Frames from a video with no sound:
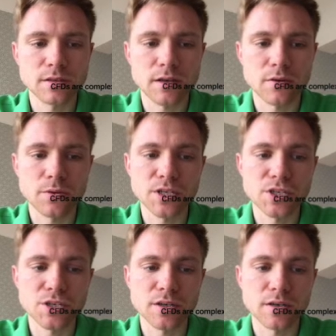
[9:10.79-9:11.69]
uh
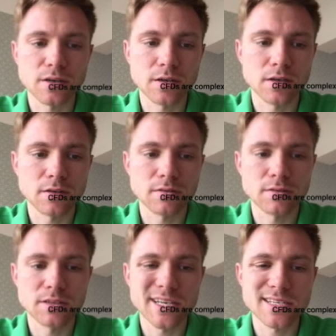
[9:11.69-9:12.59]
which uh,
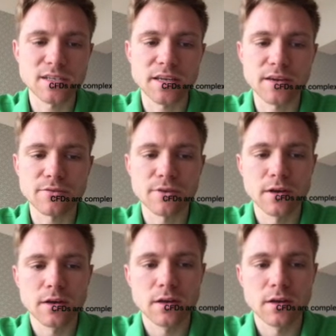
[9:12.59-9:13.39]
doesn't give